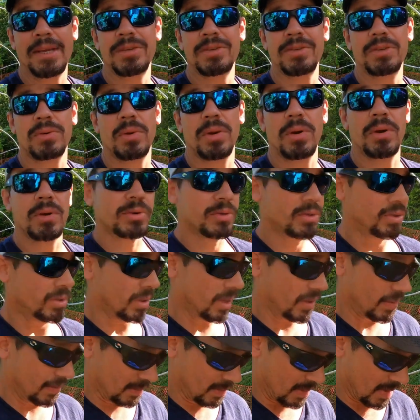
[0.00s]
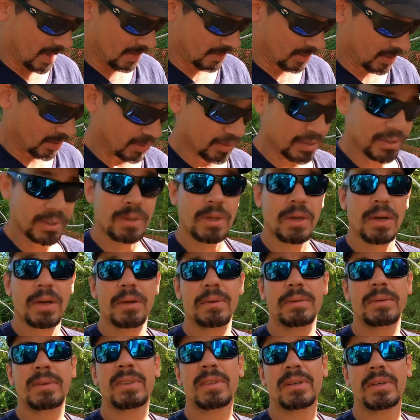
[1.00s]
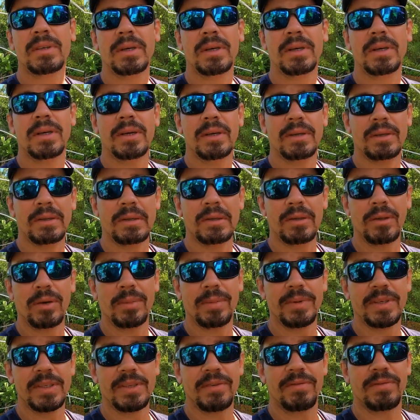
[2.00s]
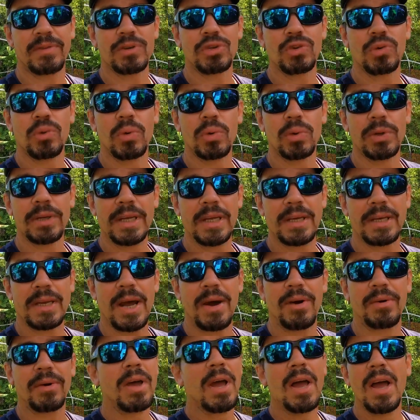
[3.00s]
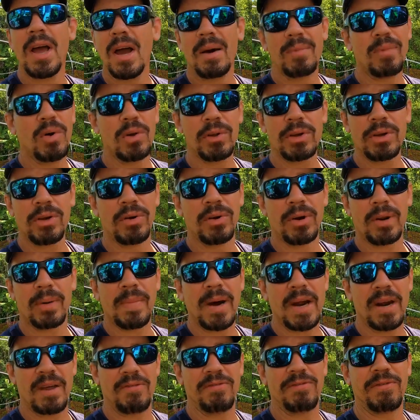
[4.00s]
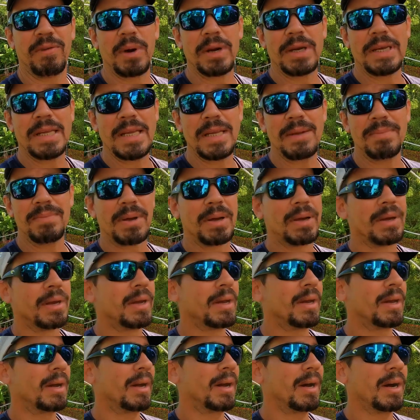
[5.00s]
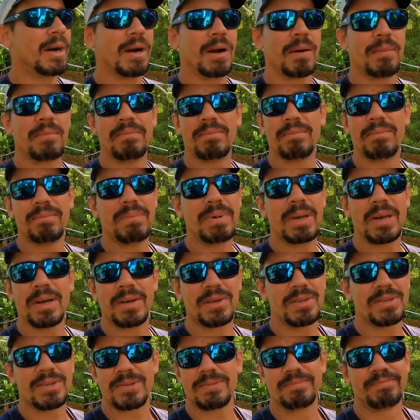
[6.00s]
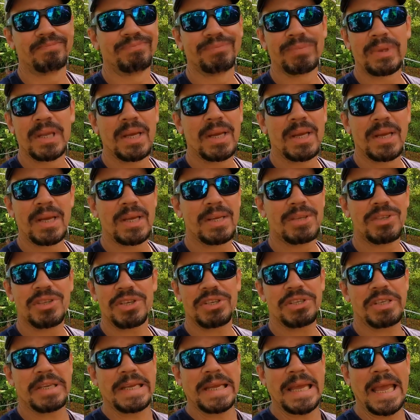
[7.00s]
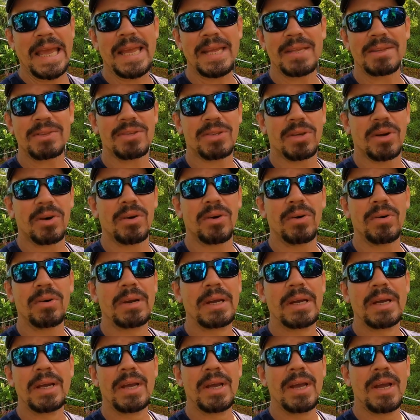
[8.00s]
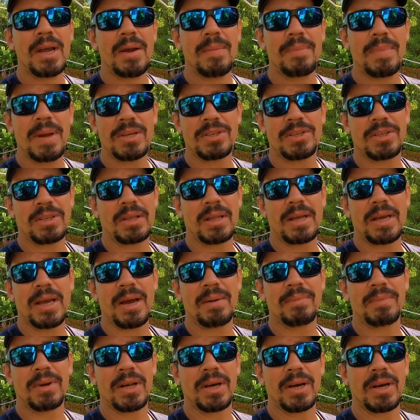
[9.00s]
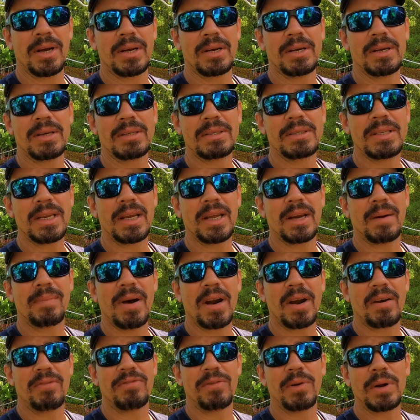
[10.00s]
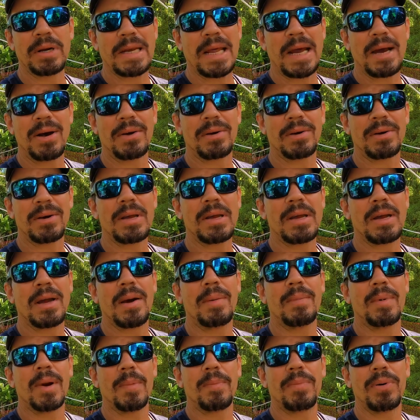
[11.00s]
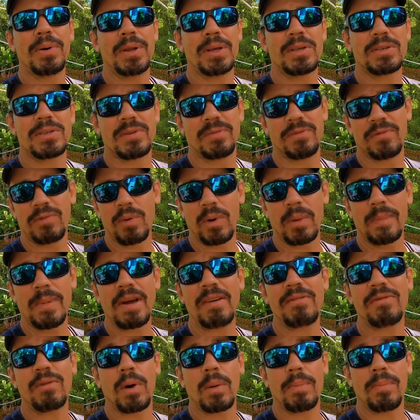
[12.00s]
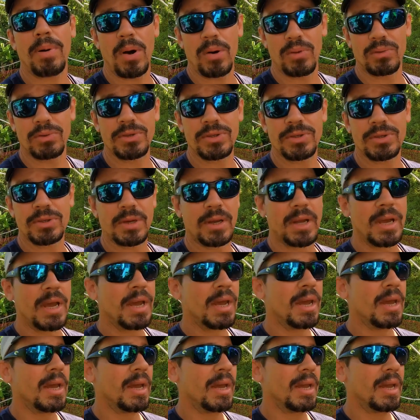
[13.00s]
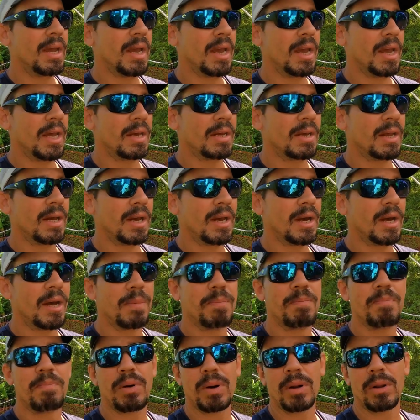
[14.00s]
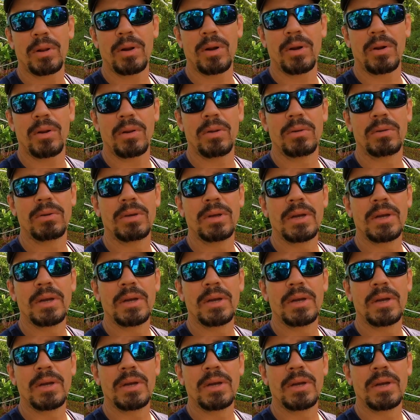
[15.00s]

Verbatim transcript: soil, so I'm, I'm using a, uh, a little bit different tool to get down. I'm only going about a foot deep um, because just a gate. So basically I'm gonna dig it about a foot down. I'm gonna put in some four by four posts and uh, put a little